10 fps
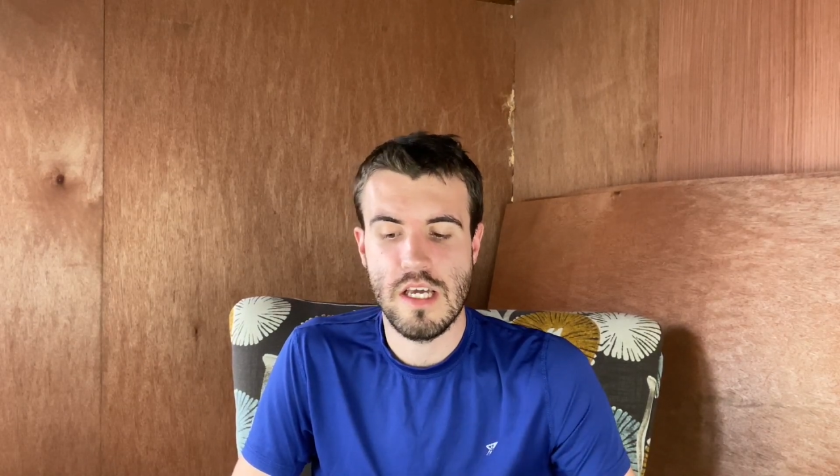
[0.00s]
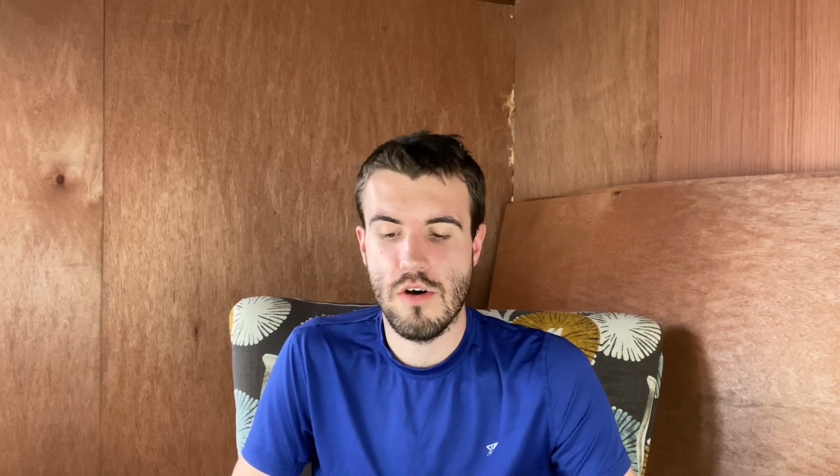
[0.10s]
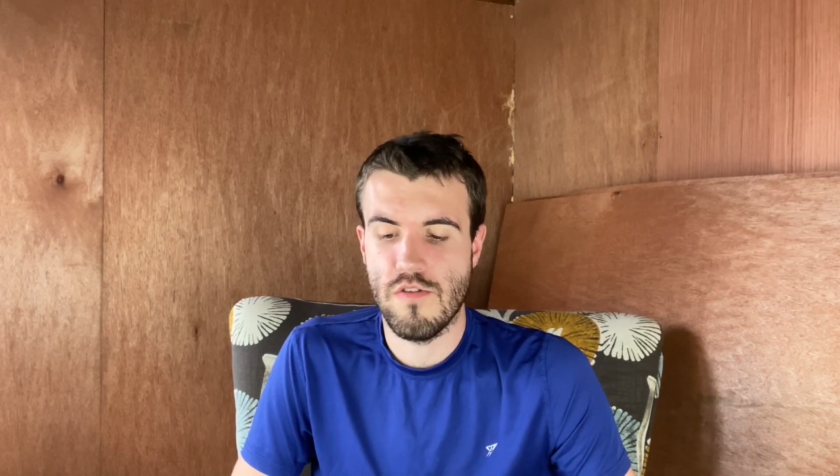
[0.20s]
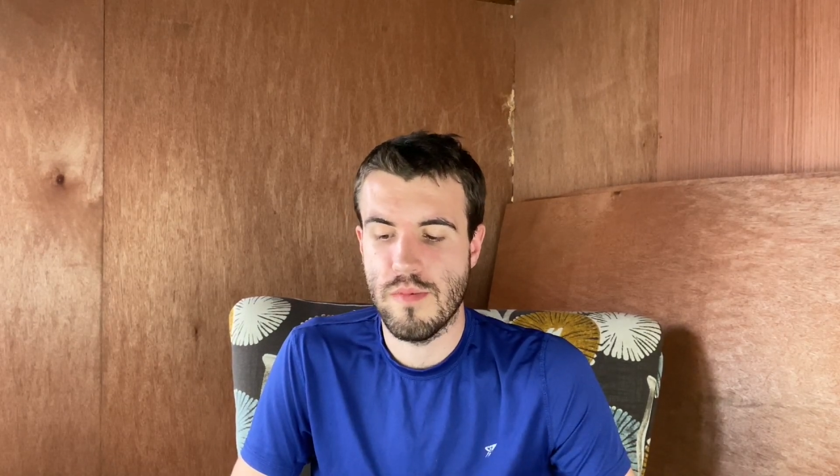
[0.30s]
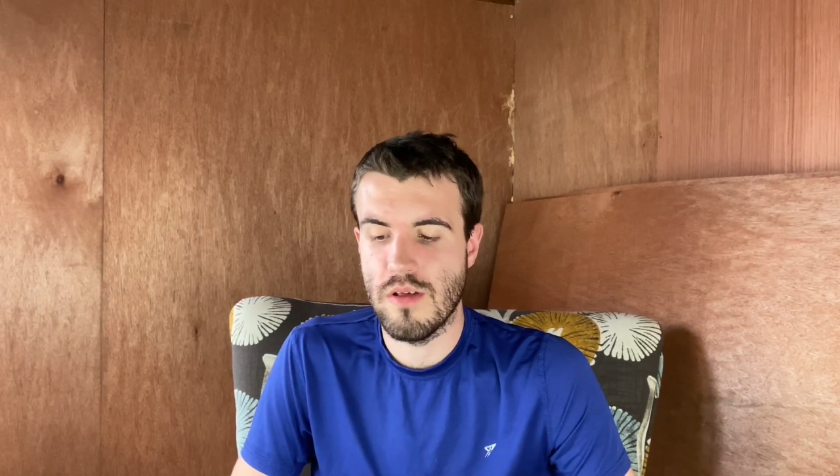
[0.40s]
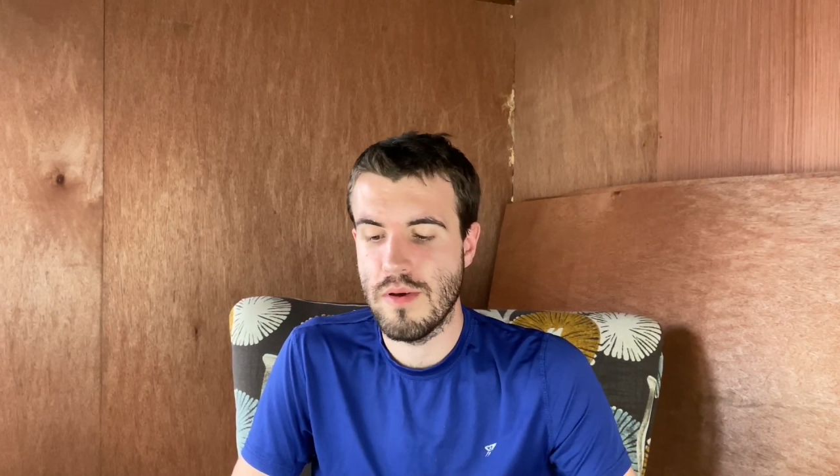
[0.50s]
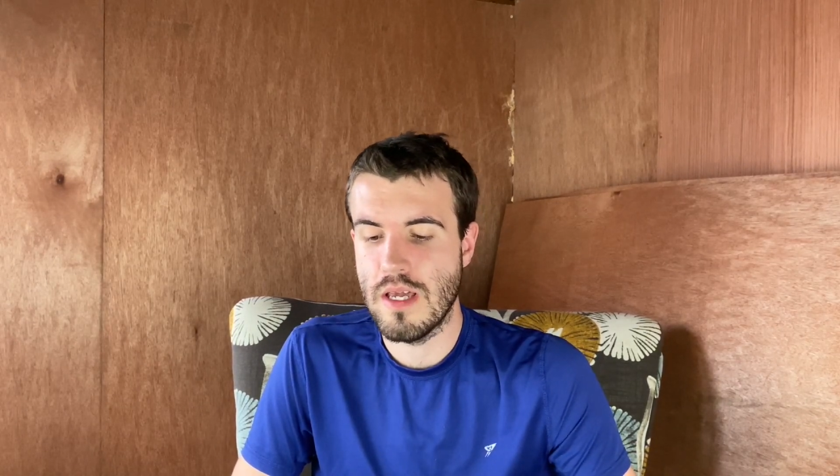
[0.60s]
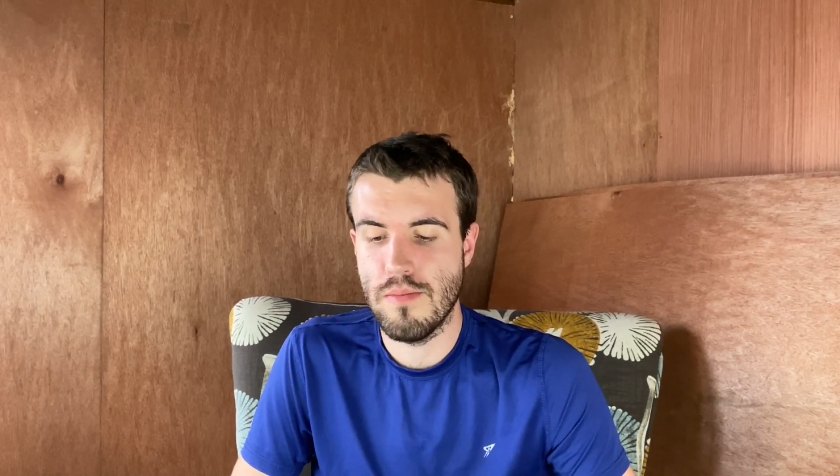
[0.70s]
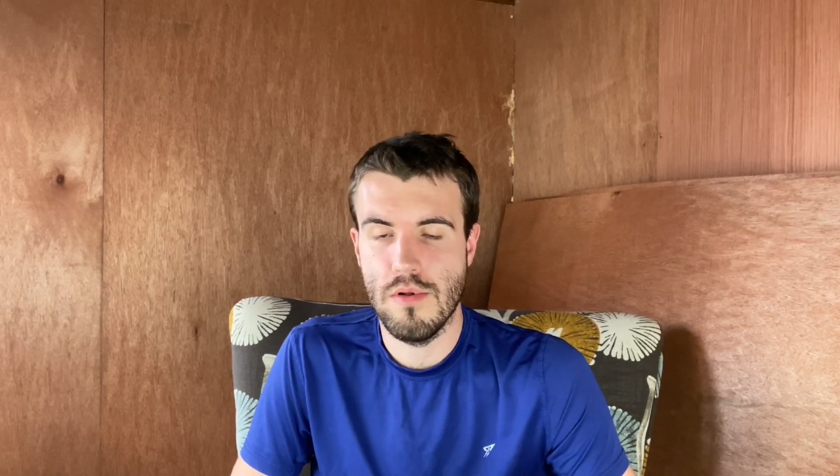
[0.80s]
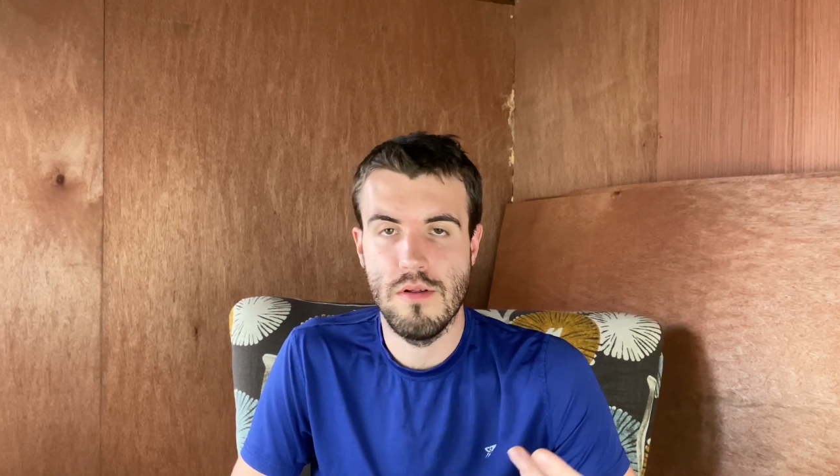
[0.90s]
gold from other
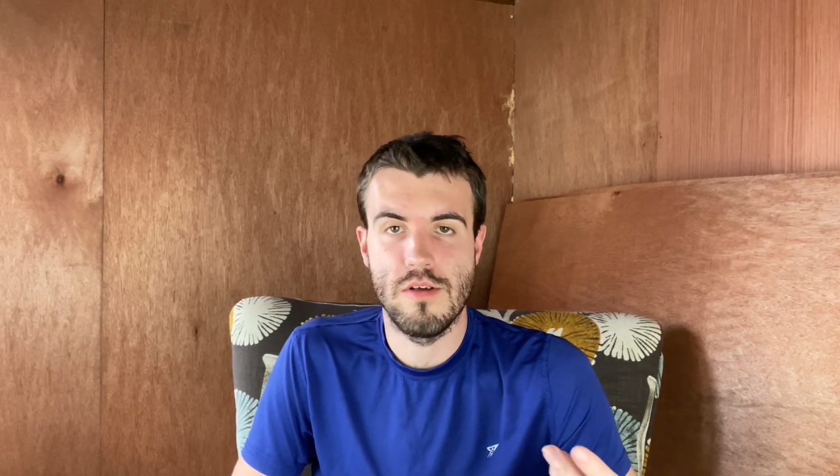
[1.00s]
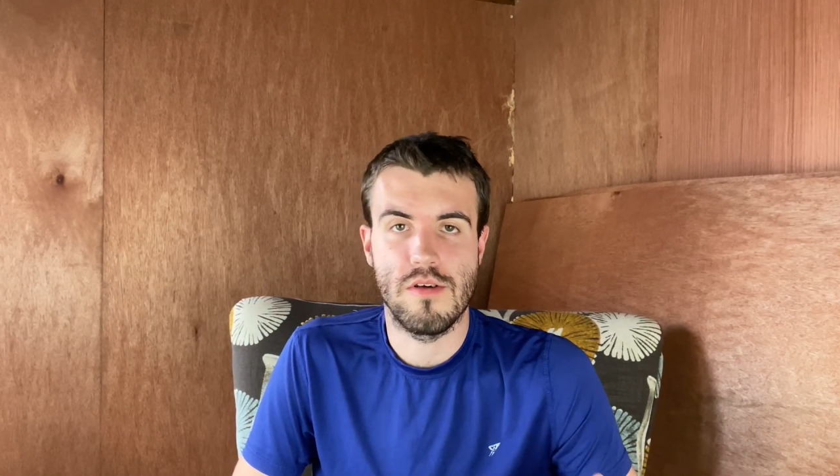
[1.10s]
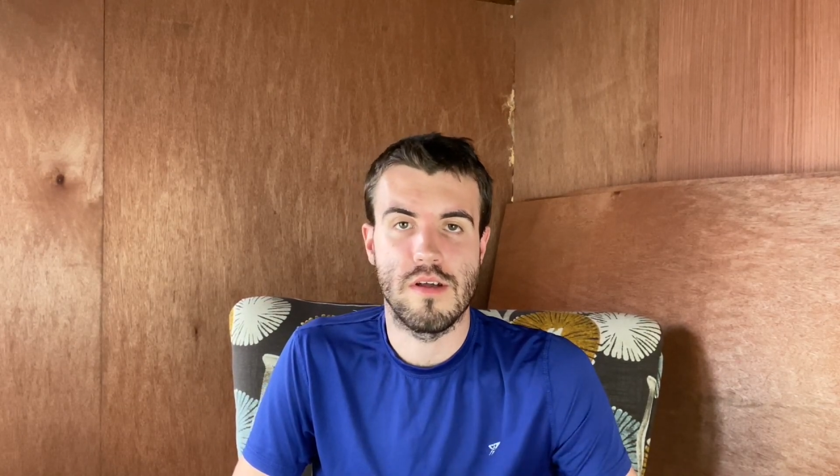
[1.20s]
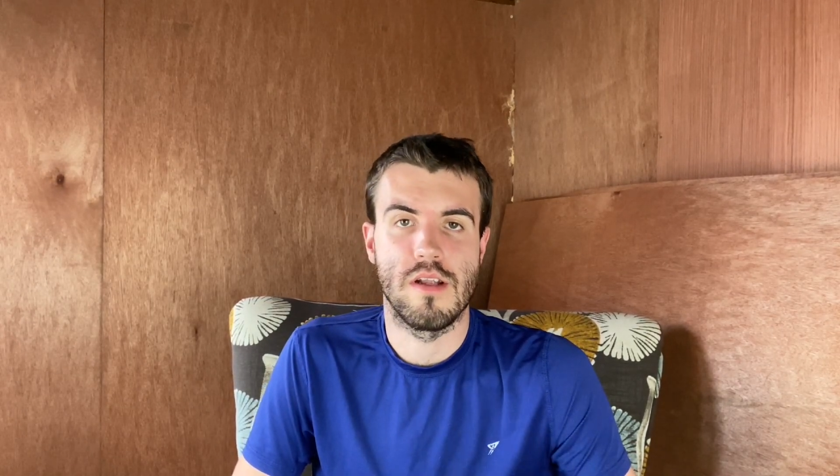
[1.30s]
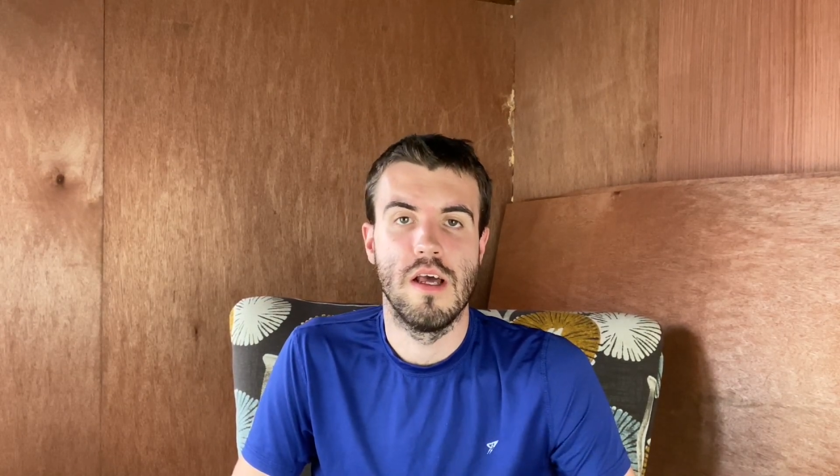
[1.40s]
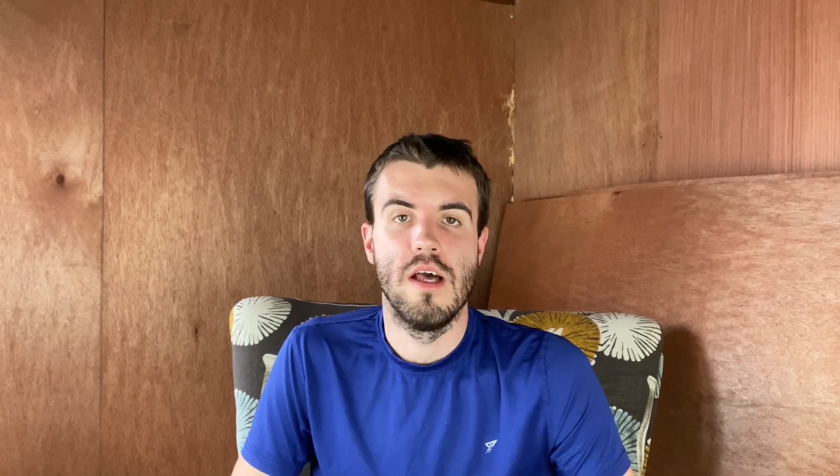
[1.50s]
people, you can